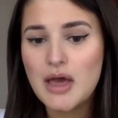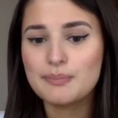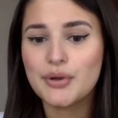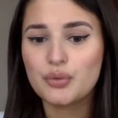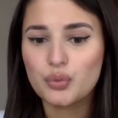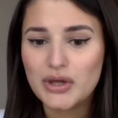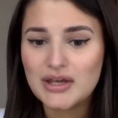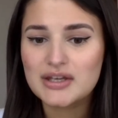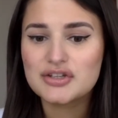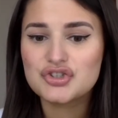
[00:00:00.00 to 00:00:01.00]
but we
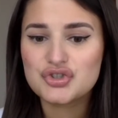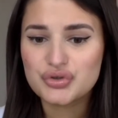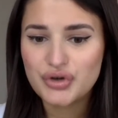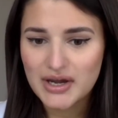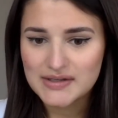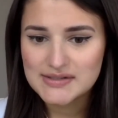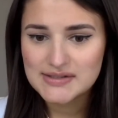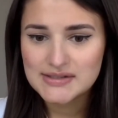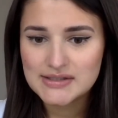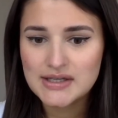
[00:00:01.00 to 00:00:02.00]
can trust